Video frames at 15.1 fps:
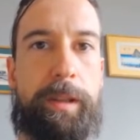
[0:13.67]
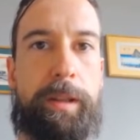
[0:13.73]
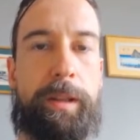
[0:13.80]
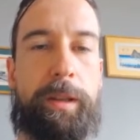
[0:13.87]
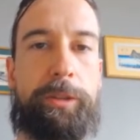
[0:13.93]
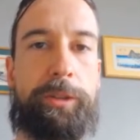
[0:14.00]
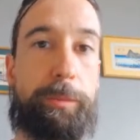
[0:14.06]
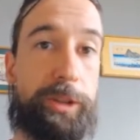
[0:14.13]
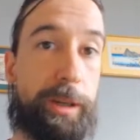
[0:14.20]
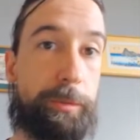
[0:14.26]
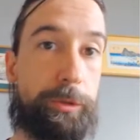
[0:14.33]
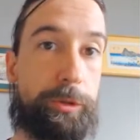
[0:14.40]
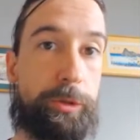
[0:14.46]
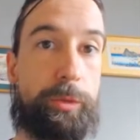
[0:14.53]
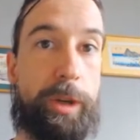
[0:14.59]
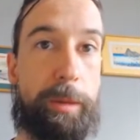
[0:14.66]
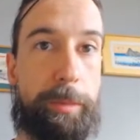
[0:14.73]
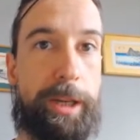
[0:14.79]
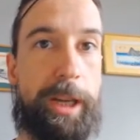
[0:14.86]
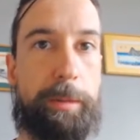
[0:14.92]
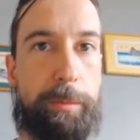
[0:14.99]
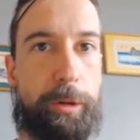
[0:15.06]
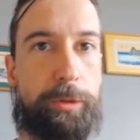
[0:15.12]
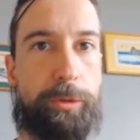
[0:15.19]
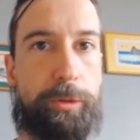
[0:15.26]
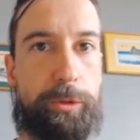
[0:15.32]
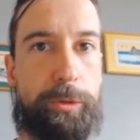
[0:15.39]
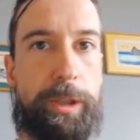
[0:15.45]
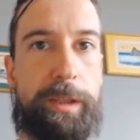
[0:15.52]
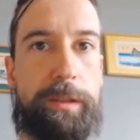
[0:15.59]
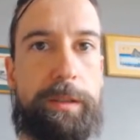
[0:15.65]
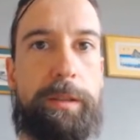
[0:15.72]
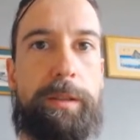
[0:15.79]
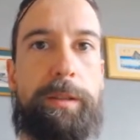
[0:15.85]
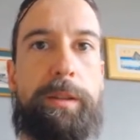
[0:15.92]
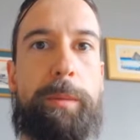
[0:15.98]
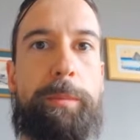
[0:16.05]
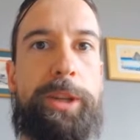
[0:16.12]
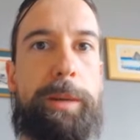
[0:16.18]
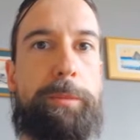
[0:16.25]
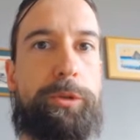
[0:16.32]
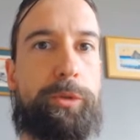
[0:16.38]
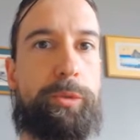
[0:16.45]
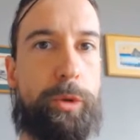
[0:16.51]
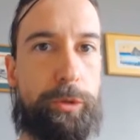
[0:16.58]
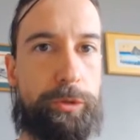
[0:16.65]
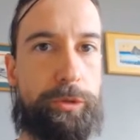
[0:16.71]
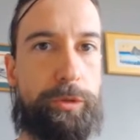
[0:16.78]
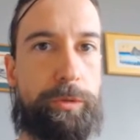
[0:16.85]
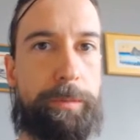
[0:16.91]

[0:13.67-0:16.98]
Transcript: Sometimes you will be able to do it, and sometimes you won't.